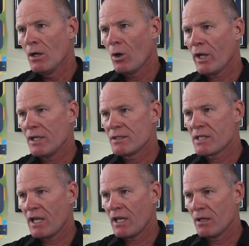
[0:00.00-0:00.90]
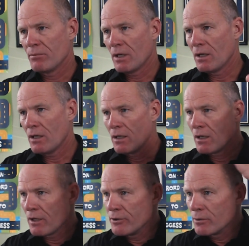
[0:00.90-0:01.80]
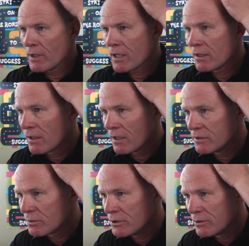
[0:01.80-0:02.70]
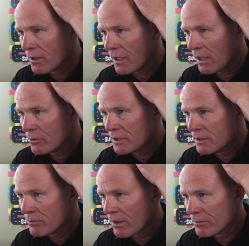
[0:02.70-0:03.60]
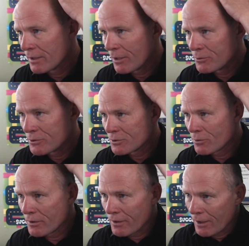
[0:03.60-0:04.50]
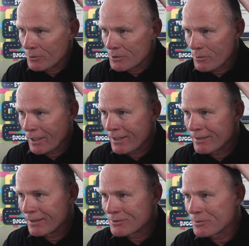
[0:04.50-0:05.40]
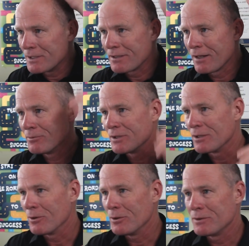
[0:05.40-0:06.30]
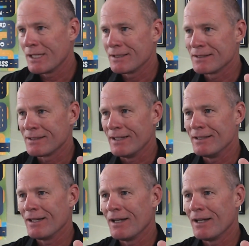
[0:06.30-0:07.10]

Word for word: Okay, Sam, are you recognized when you are out in public? I was wondering. I was recognized 3 times at a road test site.